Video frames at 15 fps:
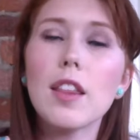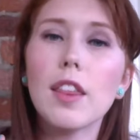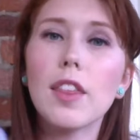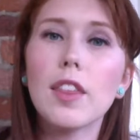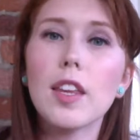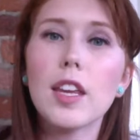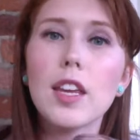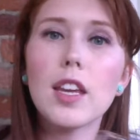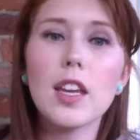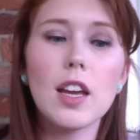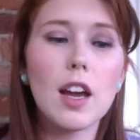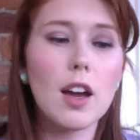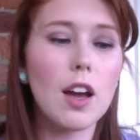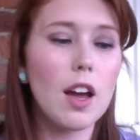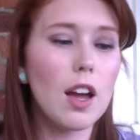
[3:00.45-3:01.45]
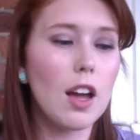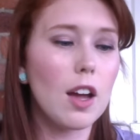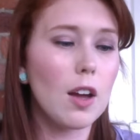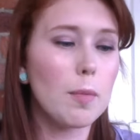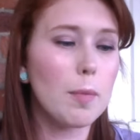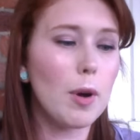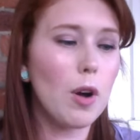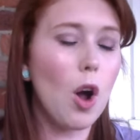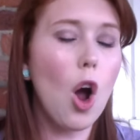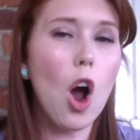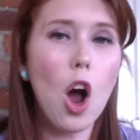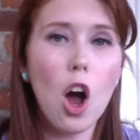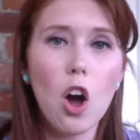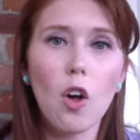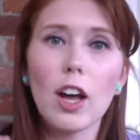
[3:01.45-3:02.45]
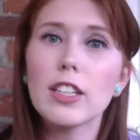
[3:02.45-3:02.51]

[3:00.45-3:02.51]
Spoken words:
the haul,